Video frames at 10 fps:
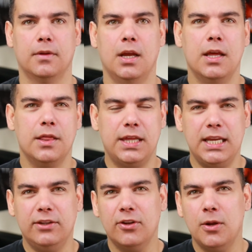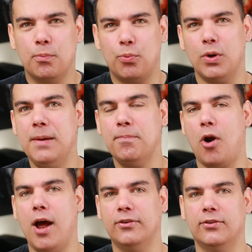This
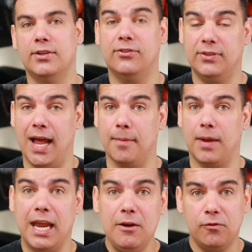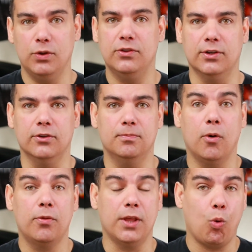pre-processing step influences both
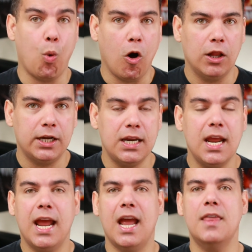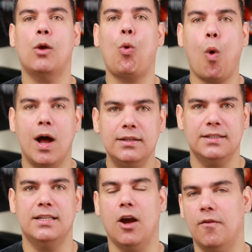the quality and the quantity
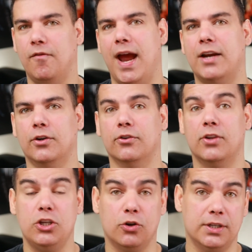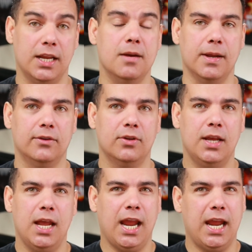of vectors in your database
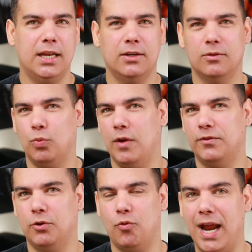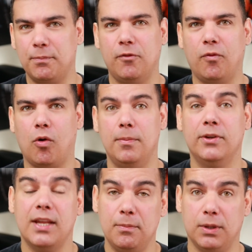and with direct performance
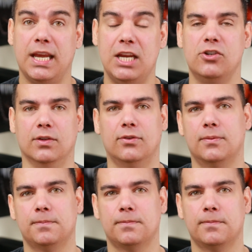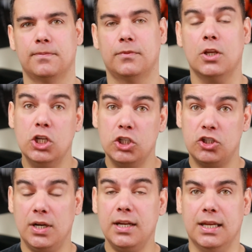implications.
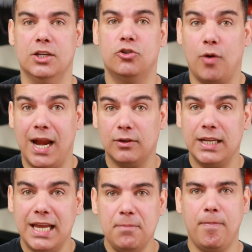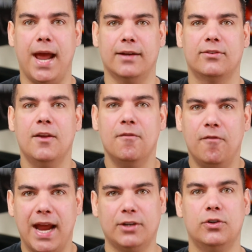Chunking directly impacts
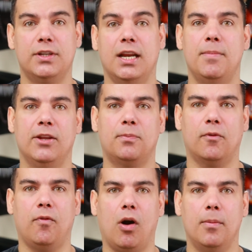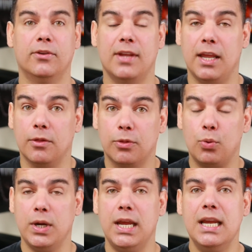vector database performance in
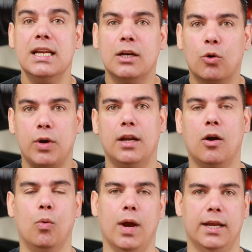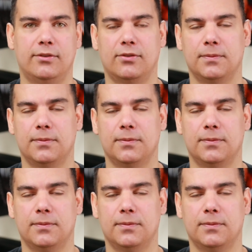three critical ways.